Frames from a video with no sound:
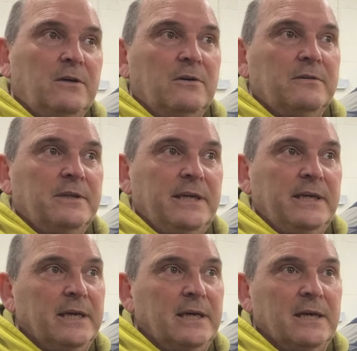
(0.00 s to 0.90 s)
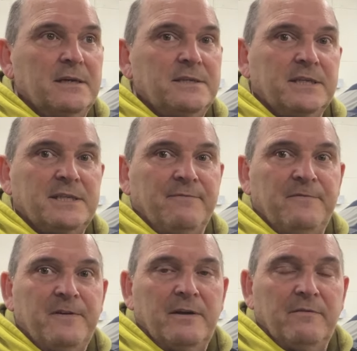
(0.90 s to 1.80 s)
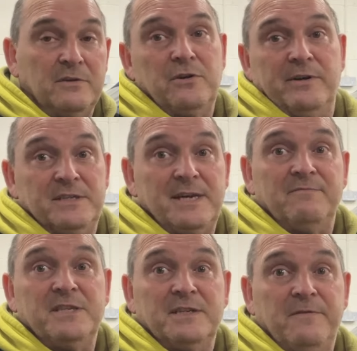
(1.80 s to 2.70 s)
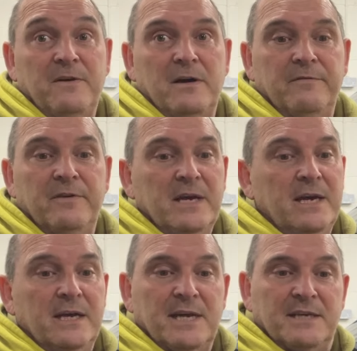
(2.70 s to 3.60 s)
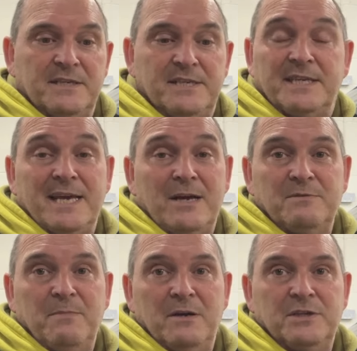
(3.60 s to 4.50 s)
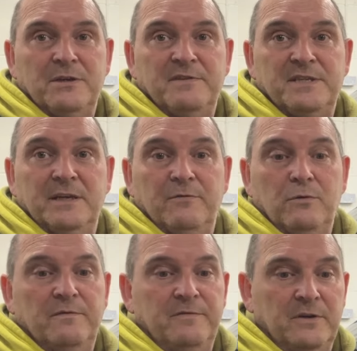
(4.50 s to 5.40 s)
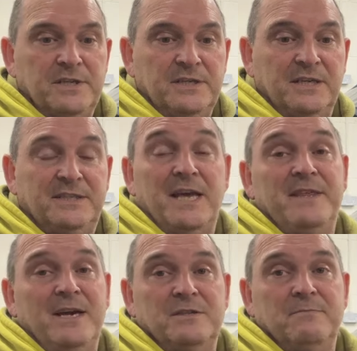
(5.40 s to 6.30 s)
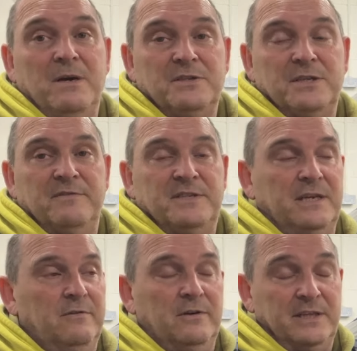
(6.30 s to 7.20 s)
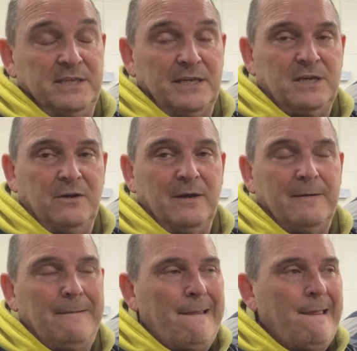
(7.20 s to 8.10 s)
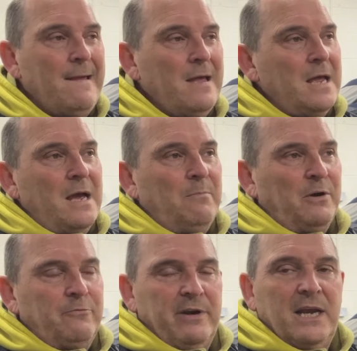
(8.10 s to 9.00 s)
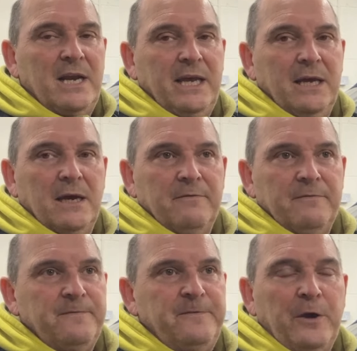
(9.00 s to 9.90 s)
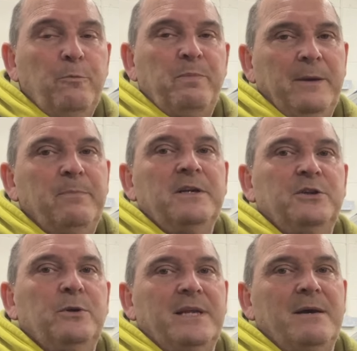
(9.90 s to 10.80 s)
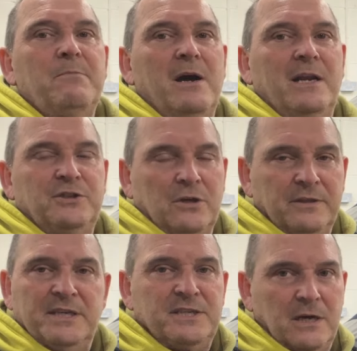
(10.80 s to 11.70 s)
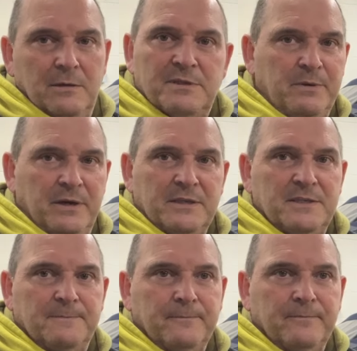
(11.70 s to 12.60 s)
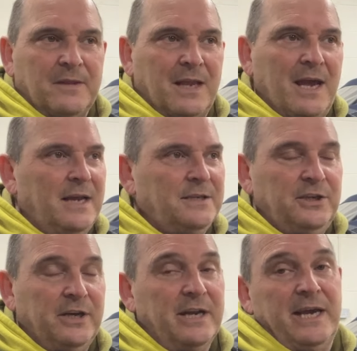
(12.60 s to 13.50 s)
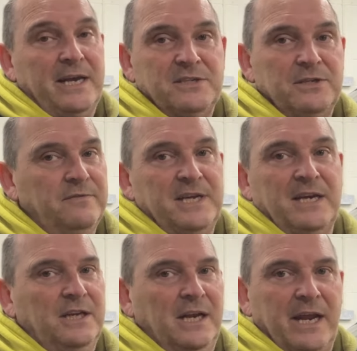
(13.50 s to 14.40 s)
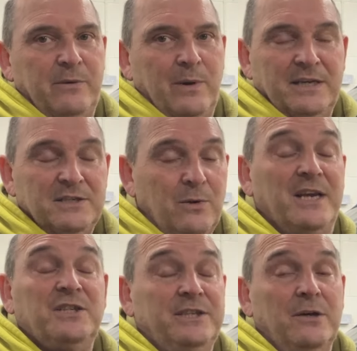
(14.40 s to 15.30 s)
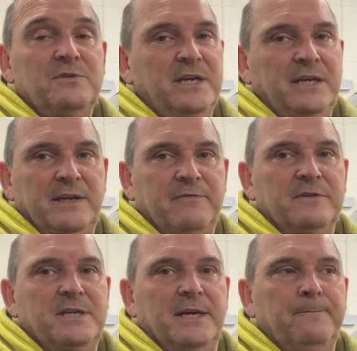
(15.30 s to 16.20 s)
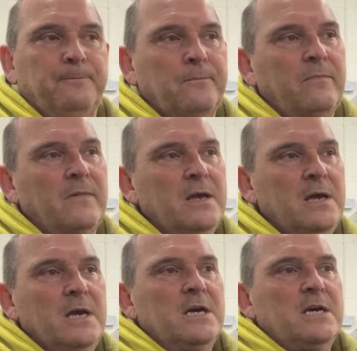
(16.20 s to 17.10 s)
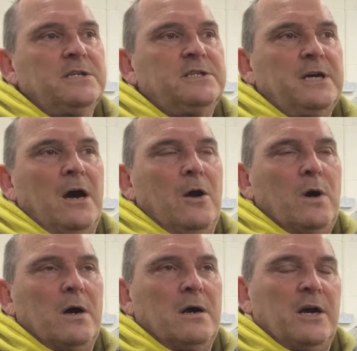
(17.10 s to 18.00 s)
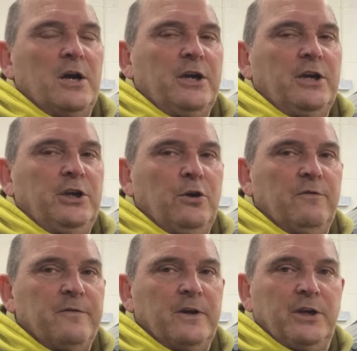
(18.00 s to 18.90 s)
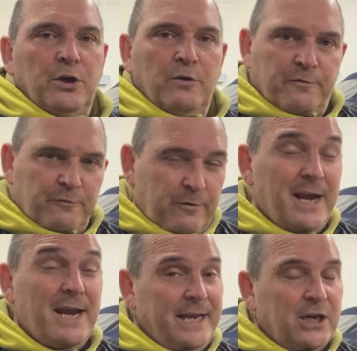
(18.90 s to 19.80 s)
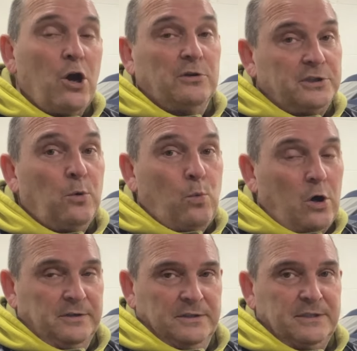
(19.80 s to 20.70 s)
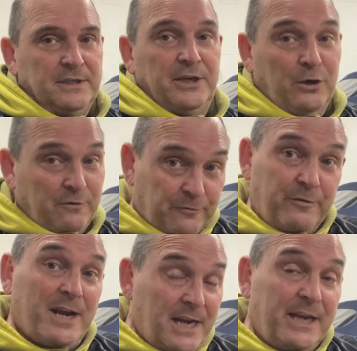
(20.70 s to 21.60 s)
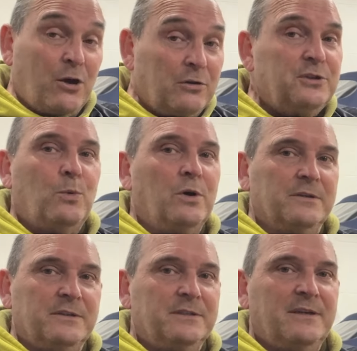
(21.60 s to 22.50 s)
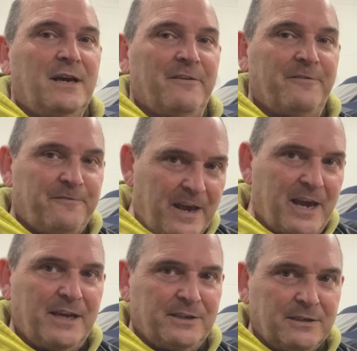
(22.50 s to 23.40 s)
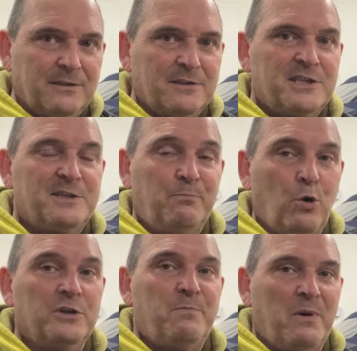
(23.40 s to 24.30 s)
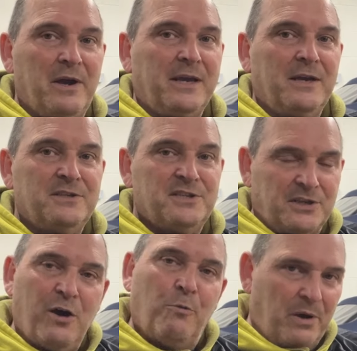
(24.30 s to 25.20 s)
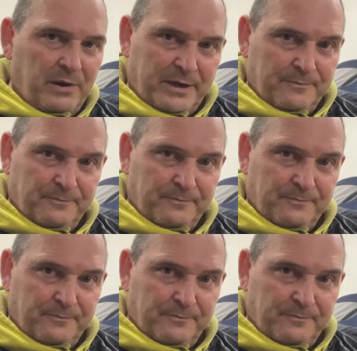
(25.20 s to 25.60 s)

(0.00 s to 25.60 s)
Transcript: on the uh, 675, oh, sorry, the 765, is it has a 6,000 mile service interval versus a 10,000 mile service interval of the Daytona. But really, few people are doing that mileage on these types of bikes, and you're going to get it serviced annually anyway. So I actually don't see any difference there. So you've you've really got to want, you've really got to want a fared sports bike style bike